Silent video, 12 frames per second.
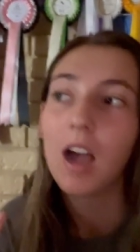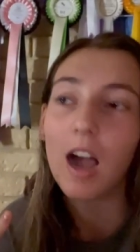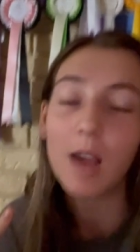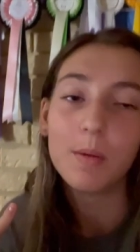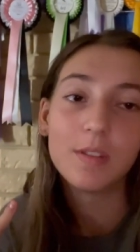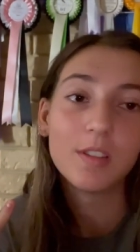
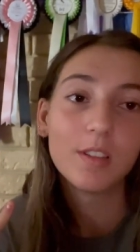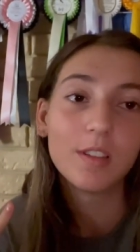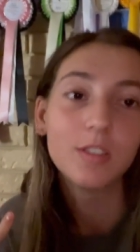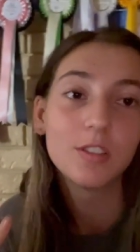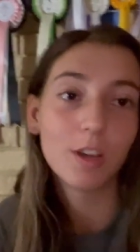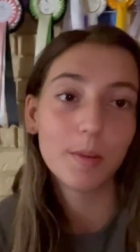I was
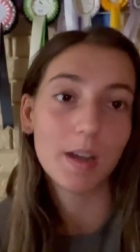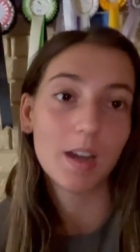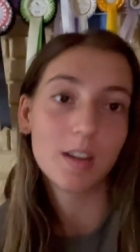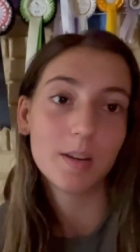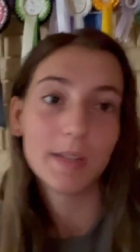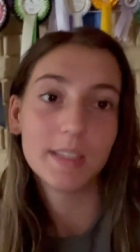super
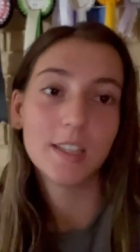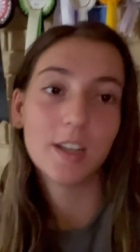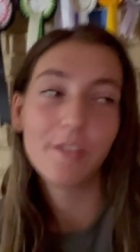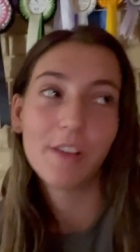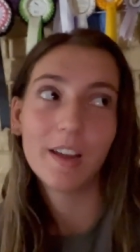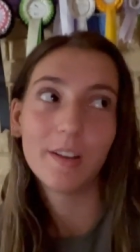hard on
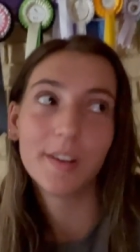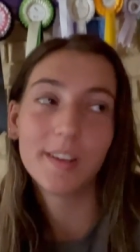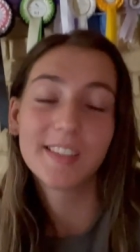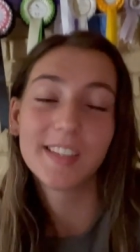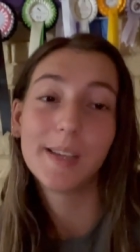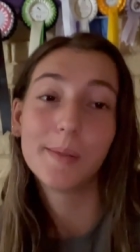myself and
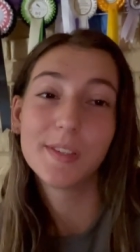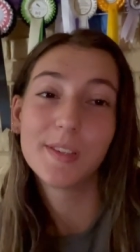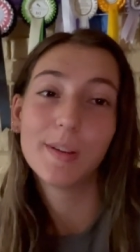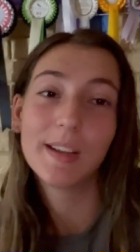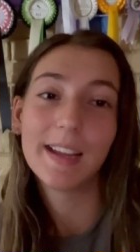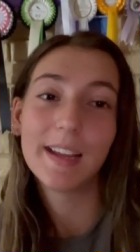honestly I'm
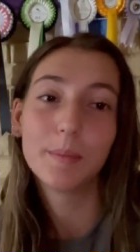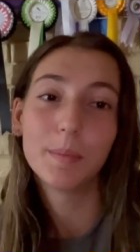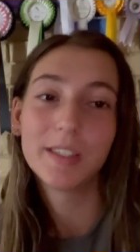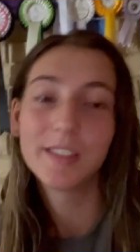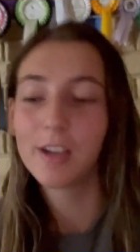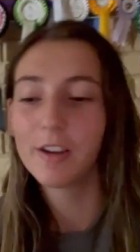still kicking
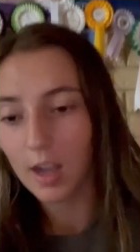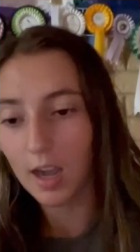myself.